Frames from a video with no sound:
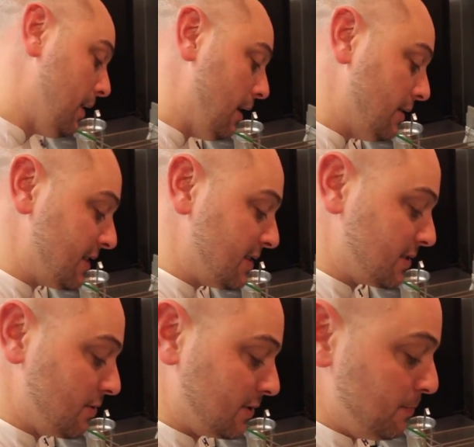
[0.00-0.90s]
And since it's
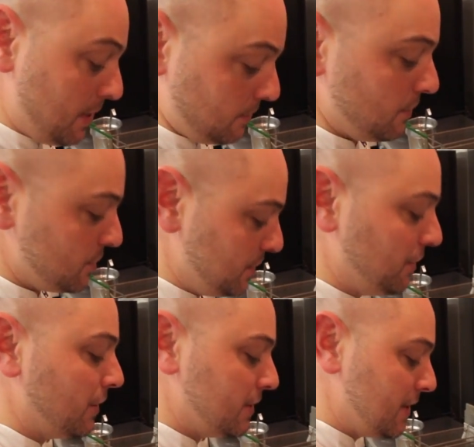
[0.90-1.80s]
cooked in butter, they're still
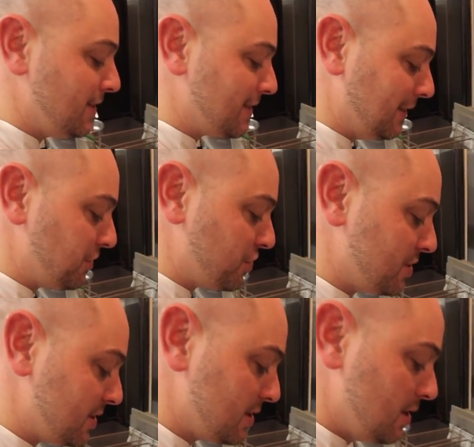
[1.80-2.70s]
gonna taste delicious.